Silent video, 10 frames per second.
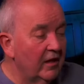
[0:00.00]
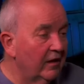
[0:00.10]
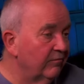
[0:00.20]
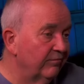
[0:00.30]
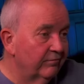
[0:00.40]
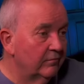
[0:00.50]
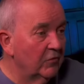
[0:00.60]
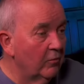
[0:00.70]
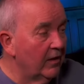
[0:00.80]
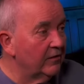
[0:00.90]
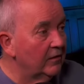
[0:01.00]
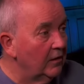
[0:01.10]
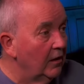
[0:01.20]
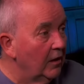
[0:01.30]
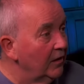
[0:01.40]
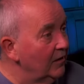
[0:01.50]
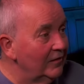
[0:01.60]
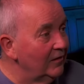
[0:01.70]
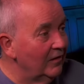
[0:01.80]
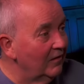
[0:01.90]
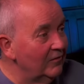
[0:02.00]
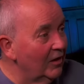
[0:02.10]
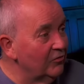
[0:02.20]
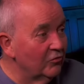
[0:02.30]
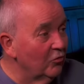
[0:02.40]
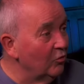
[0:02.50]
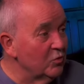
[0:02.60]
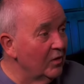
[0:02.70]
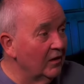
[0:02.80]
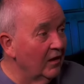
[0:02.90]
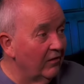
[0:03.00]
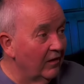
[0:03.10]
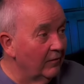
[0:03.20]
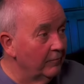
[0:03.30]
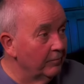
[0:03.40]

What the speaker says: a leg, don't matter. It doesn't always work like that.